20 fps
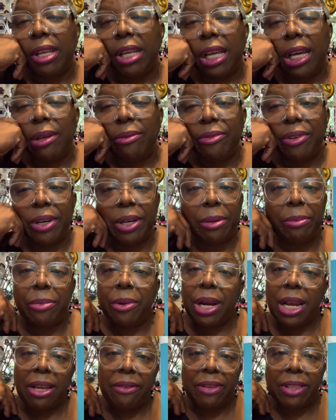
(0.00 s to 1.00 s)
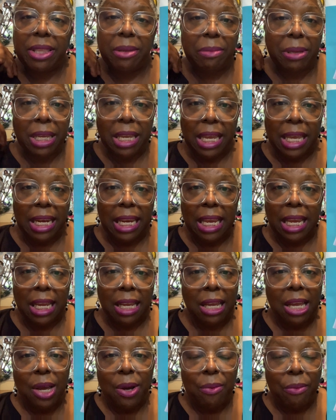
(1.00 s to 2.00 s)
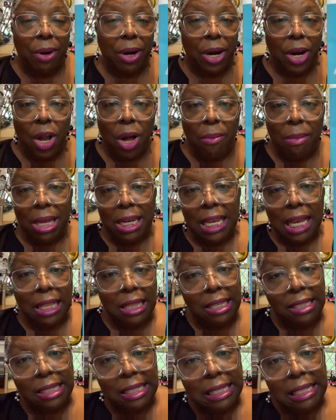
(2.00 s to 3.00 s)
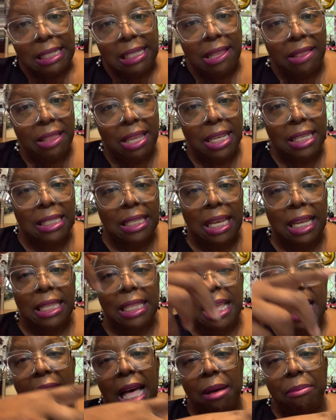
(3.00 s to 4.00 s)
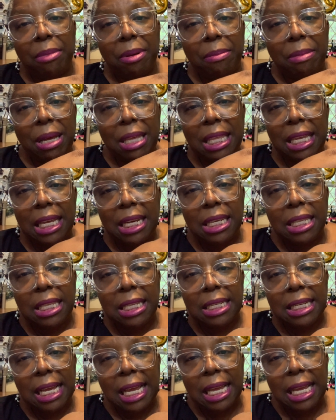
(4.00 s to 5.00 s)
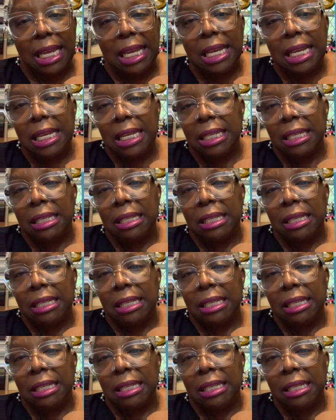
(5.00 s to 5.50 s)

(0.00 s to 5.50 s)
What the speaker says: I'm very brave at the beginning, wearing all my necklaces and things like that, but by the end of the day,